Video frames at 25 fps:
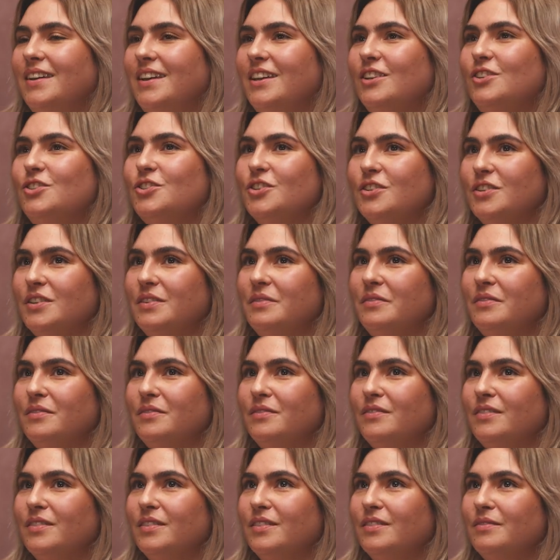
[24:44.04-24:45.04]
shouldn't
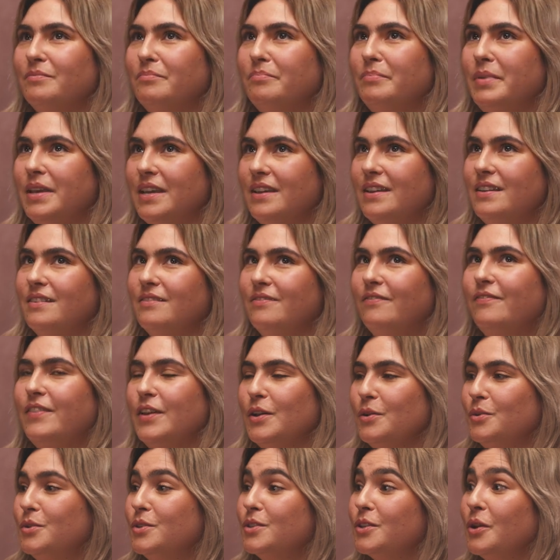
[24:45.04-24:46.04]

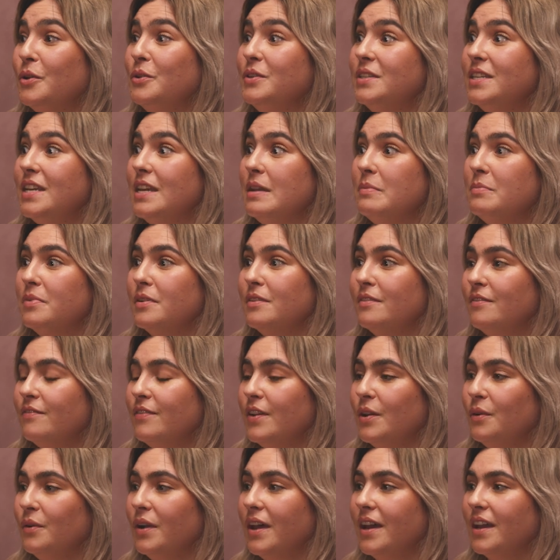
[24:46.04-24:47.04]
feel so deep and
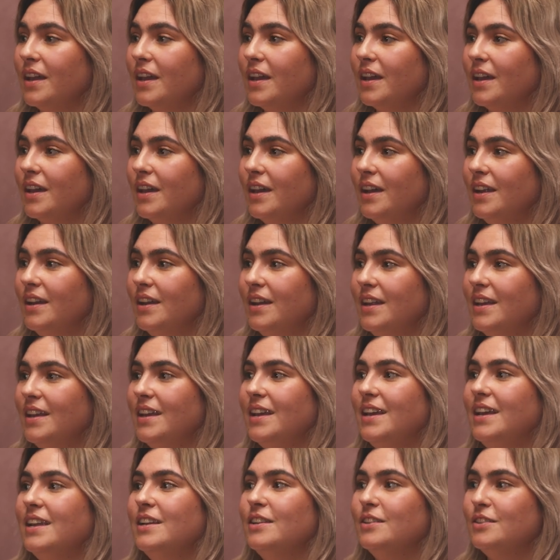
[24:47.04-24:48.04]
feel like an
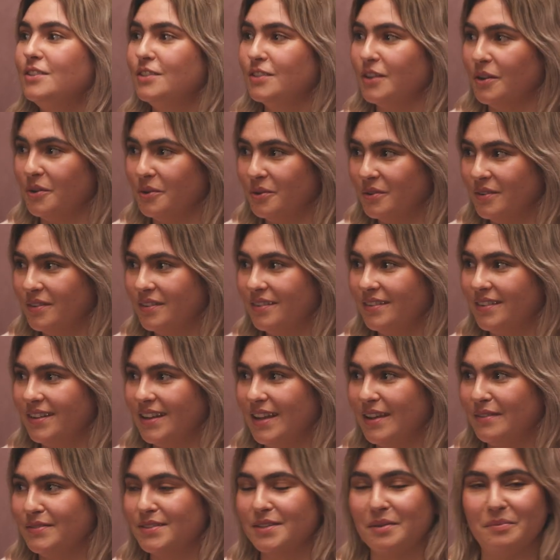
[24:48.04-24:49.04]
insult
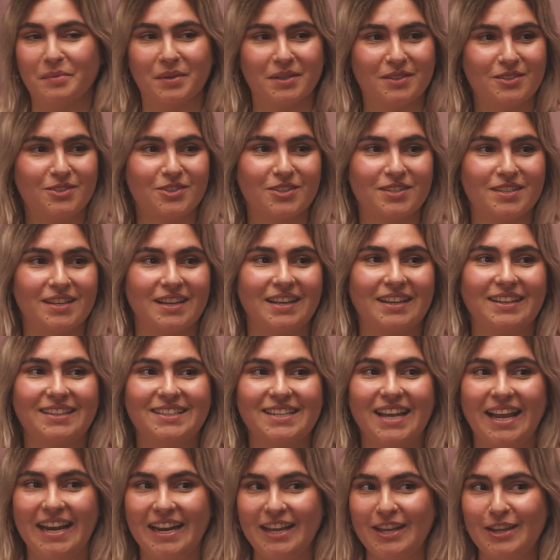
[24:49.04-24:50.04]
if someone's just like
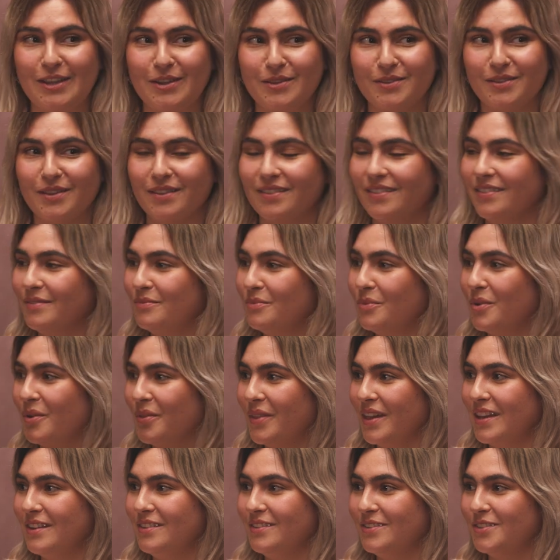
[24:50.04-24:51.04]
telling you that what
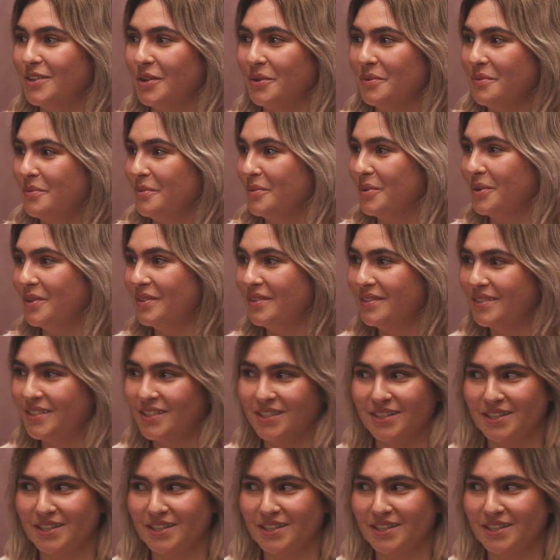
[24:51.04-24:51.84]
they don't want to